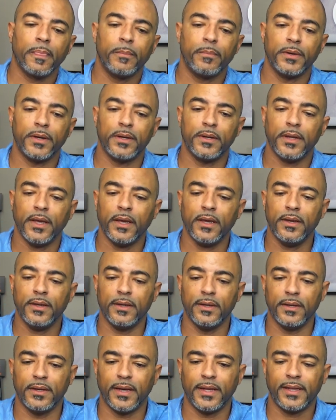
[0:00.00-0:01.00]
But
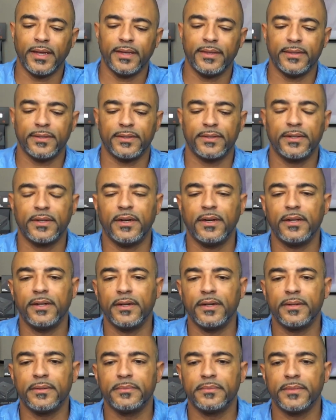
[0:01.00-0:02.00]
hey, I like this
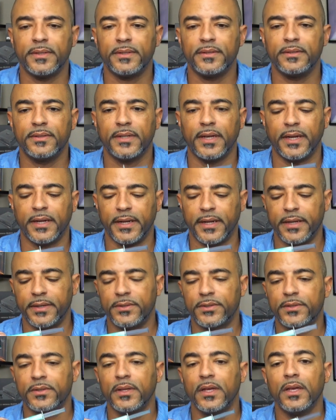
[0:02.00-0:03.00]
color. This is kind of
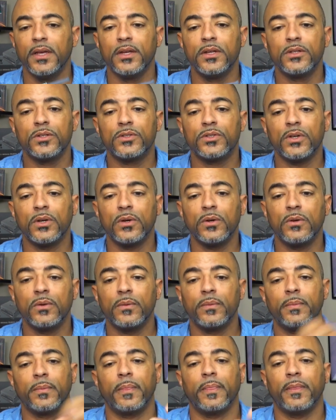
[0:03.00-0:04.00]
nice. So
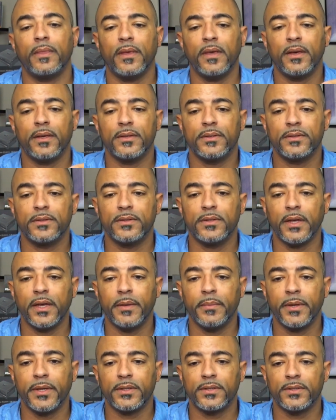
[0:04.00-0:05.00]
yeah, this is the
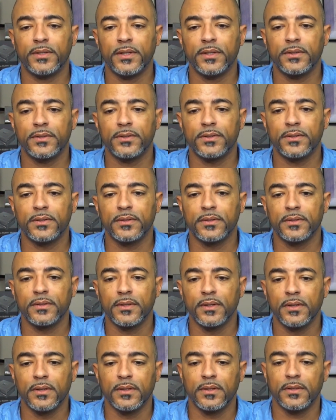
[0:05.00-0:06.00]
M X six.
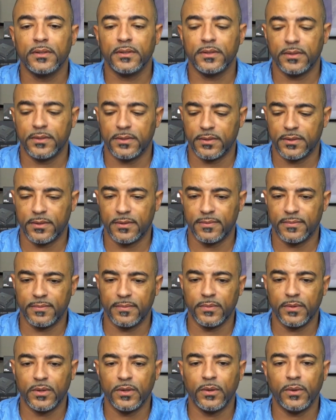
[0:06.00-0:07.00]
Let's
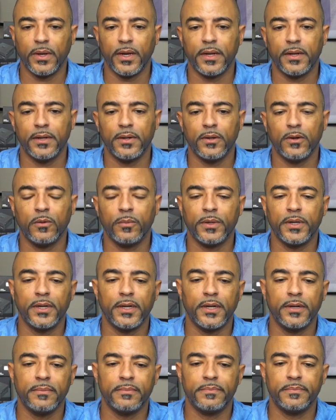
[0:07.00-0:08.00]
go ahead and open it
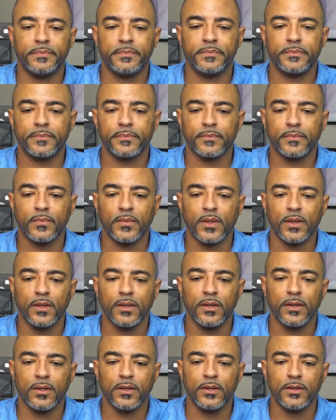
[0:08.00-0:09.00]
up,
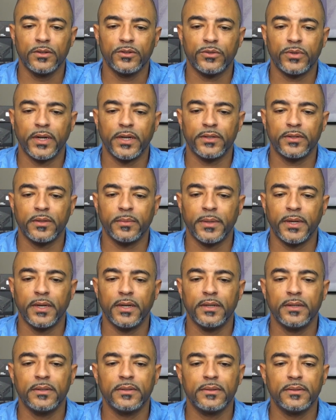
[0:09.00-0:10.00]
try some
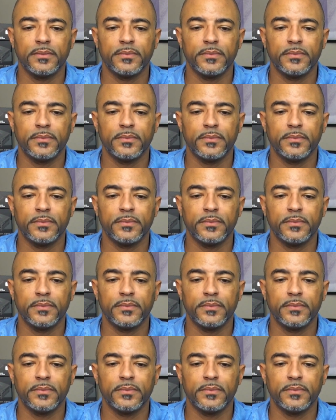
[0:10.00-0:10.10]
on.